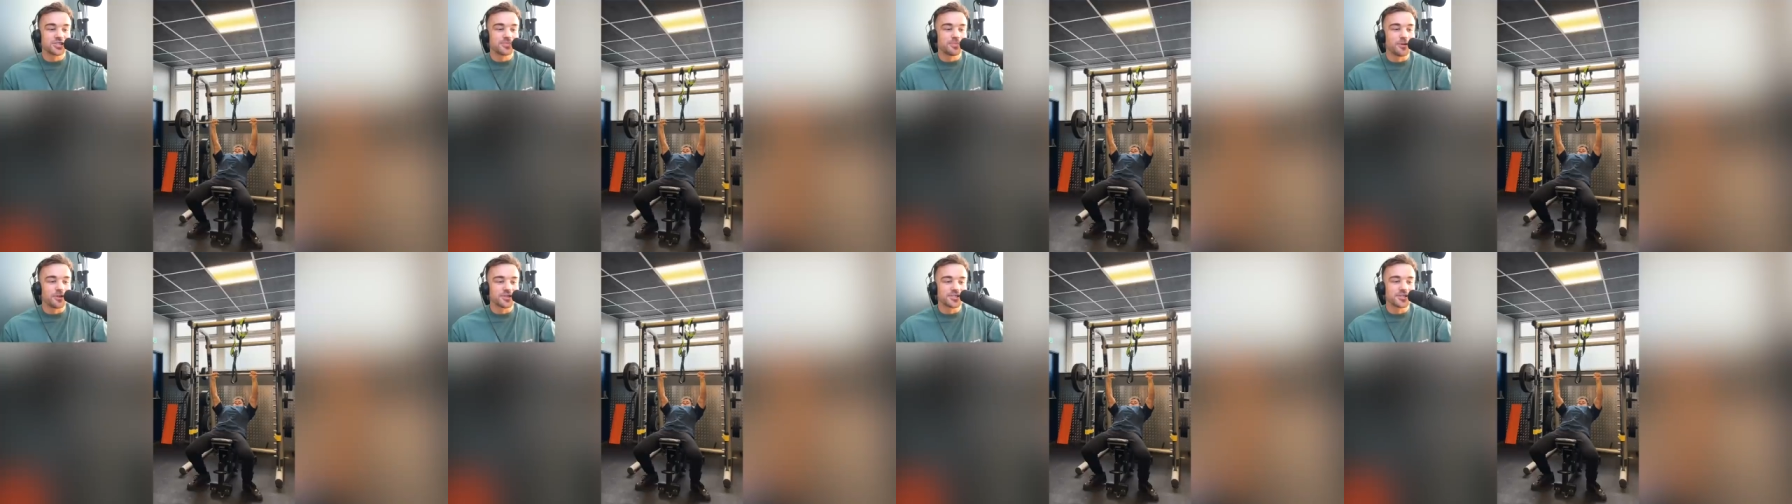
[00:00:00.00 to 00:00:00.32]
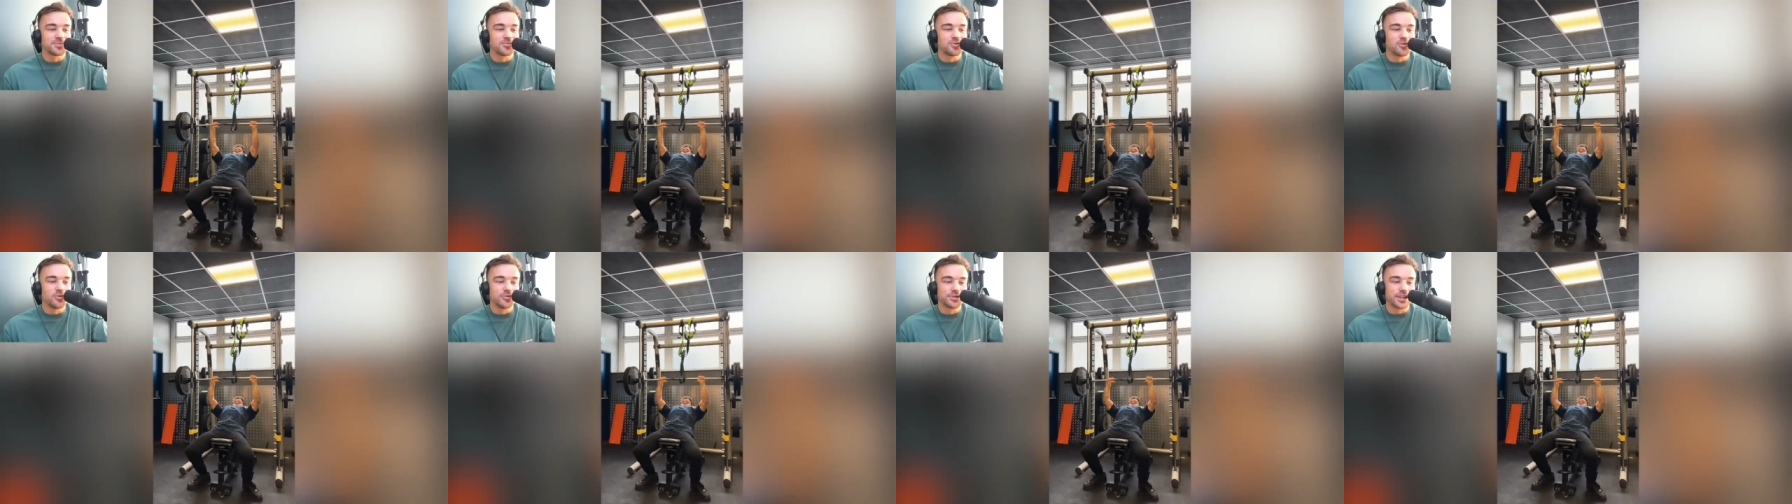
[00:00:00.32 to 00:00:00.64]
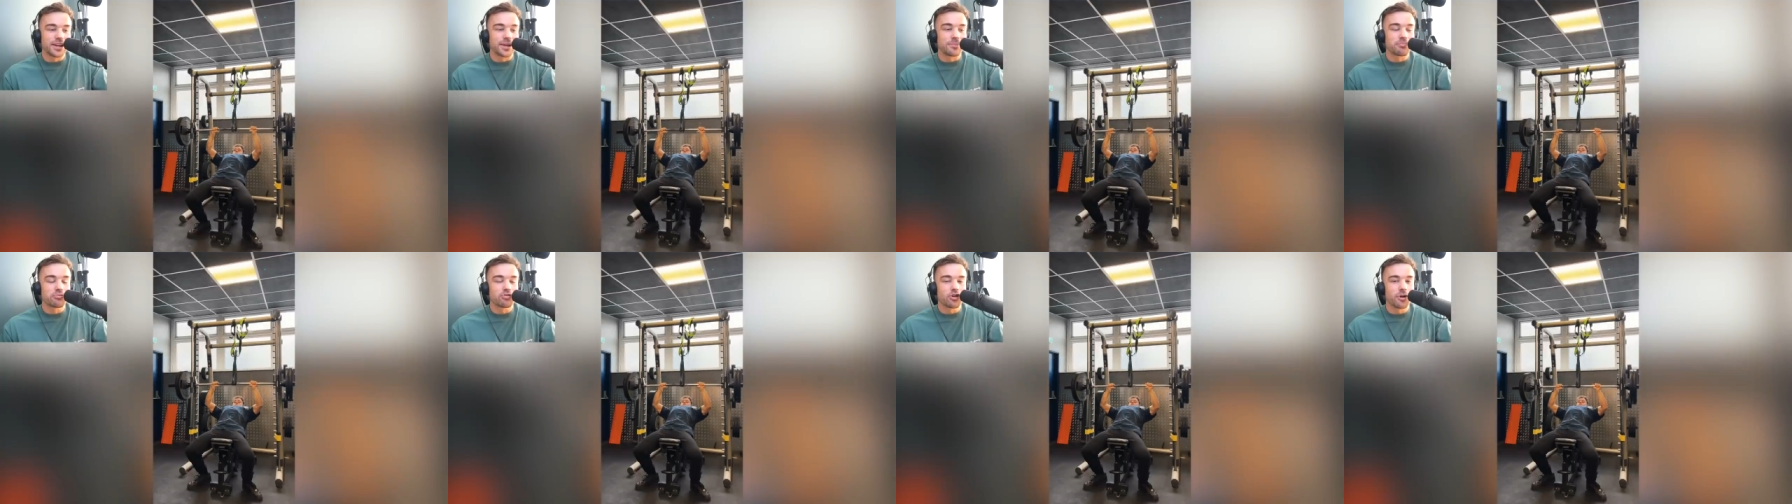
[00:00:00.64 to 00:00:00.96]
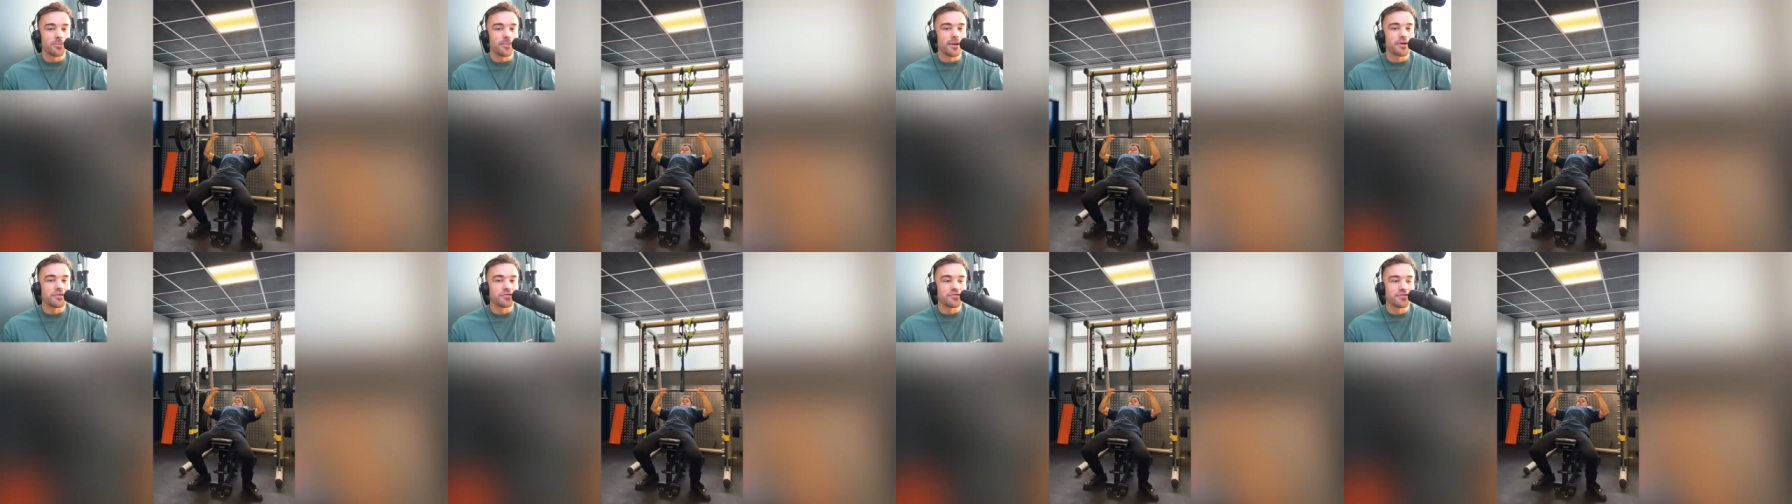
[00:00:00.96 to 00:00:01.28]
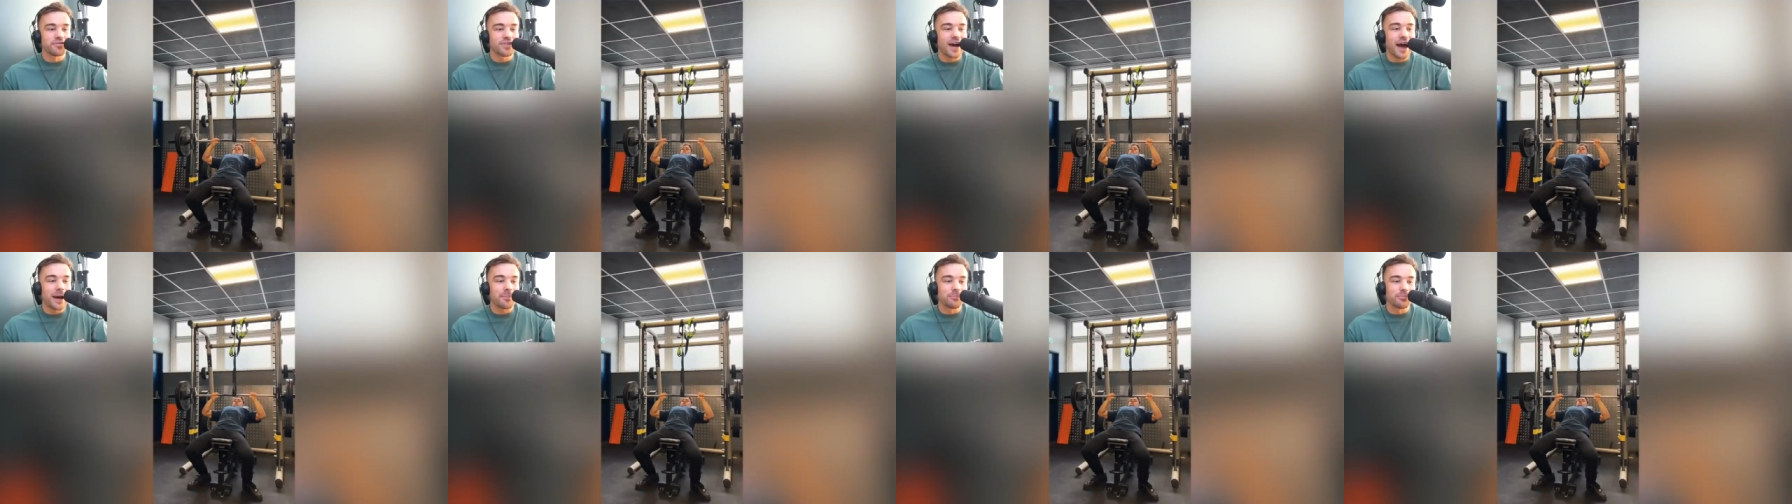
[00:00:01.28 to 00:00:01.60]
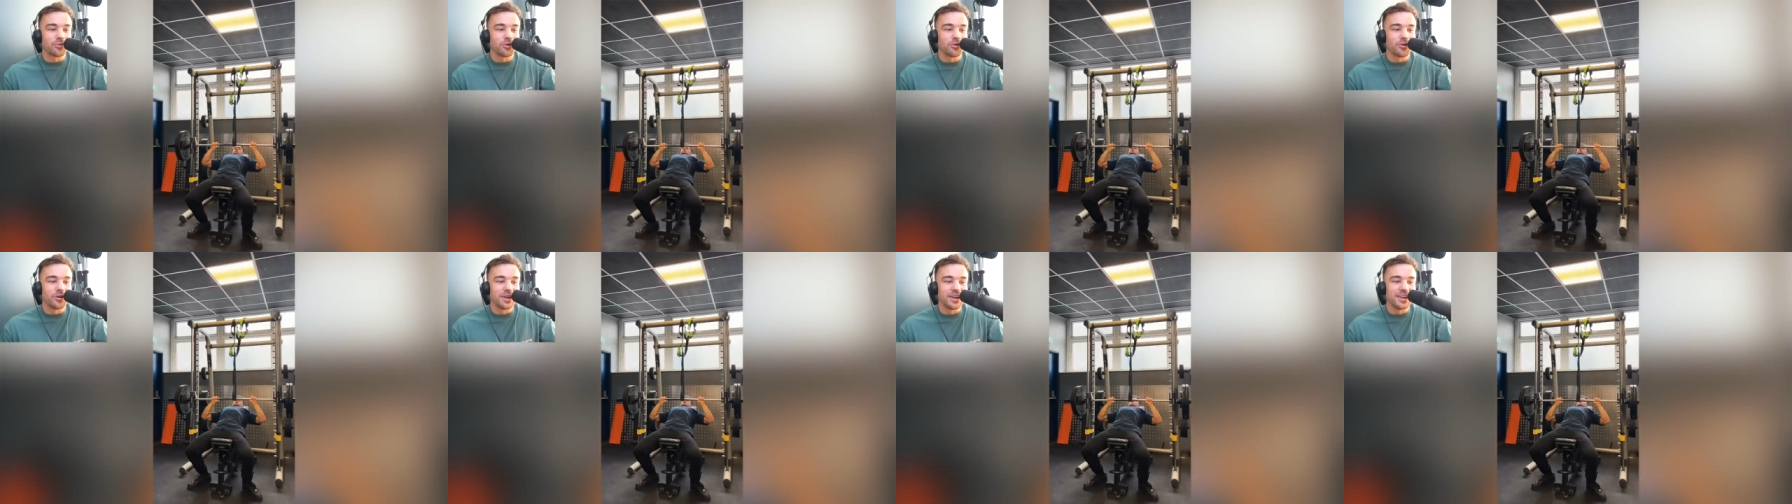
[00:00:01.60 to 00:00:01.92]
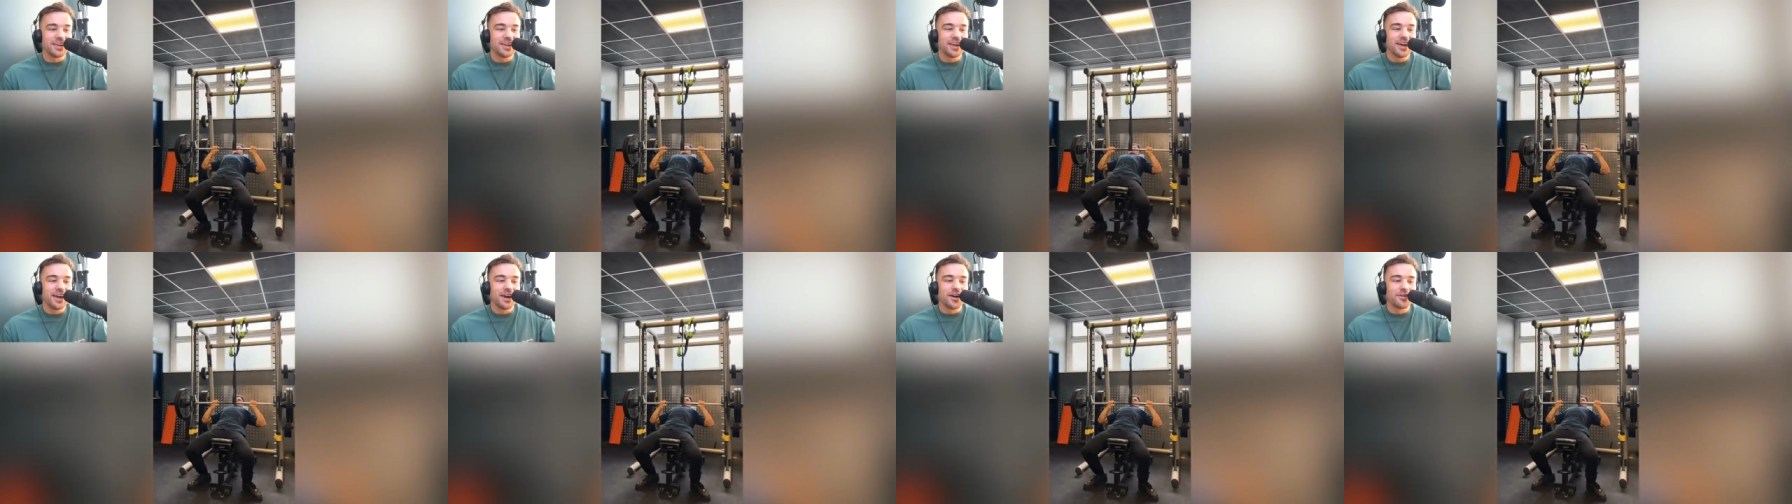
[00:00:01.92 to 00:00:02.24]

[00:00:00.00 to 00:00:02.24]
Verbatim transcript: as possible, did a proper fat boy,